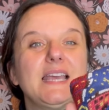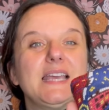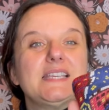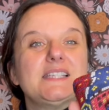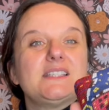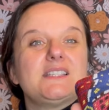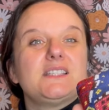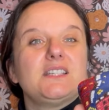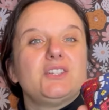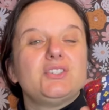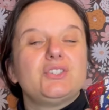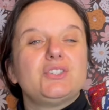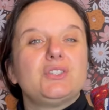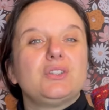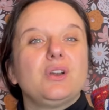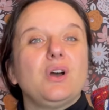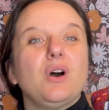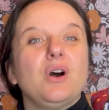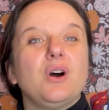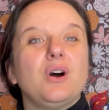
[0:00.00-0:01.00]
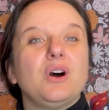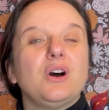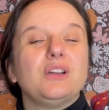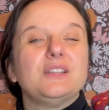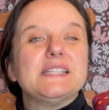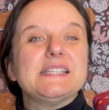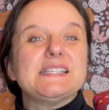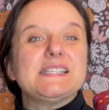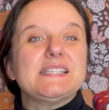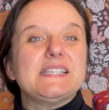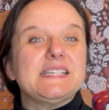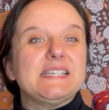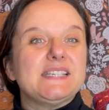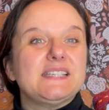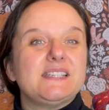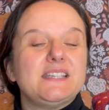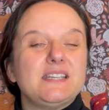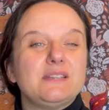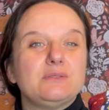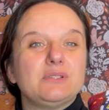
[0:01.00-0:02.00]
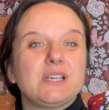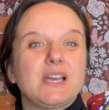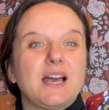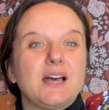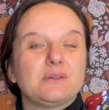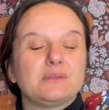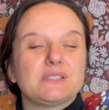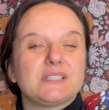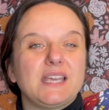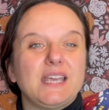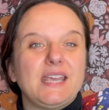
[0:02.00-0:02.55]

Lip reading: Stitched on 16 count